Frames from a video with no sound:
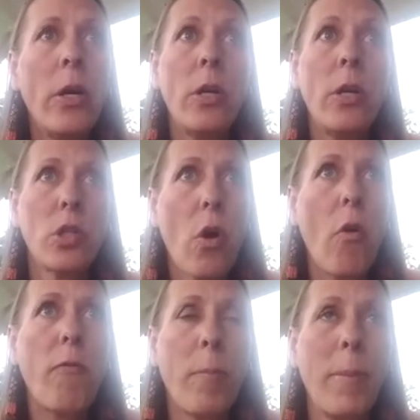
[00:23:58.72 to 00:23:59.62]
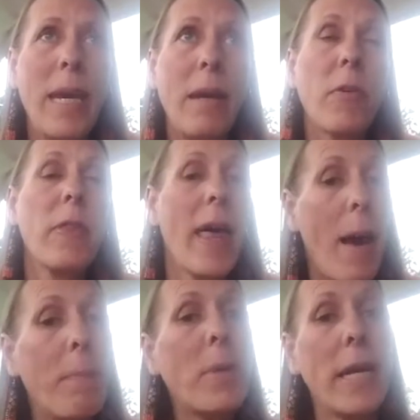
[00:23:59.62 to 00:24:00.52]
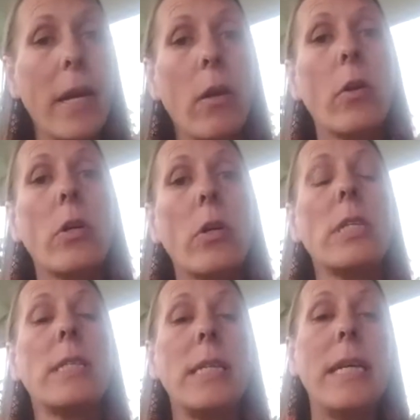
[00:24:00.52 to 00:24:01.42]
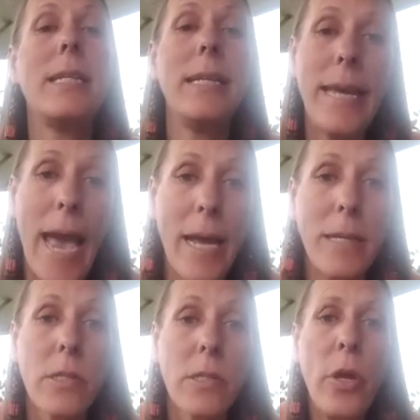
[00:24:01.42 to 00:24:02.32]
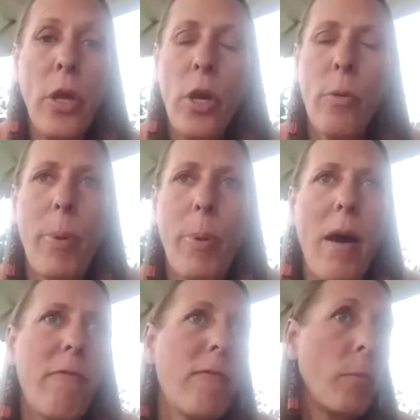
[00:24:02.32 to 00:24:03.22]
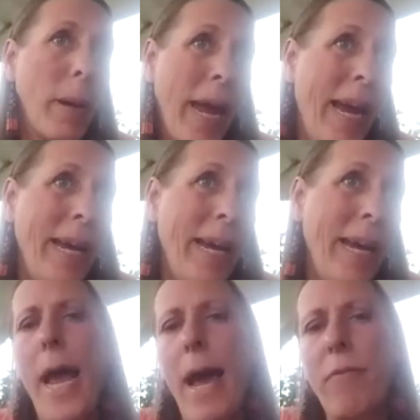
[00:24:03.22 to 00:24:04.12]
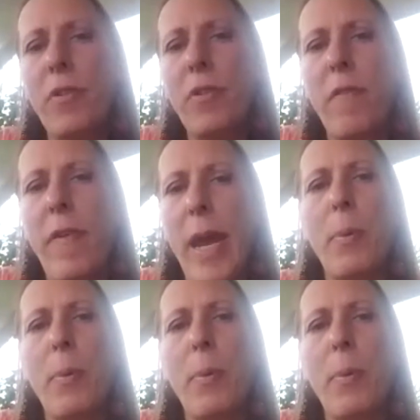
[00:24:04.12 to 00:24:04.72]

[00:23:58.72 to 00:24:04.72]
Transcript: So for me, for that particular disease, yes. But for pain, I have to vape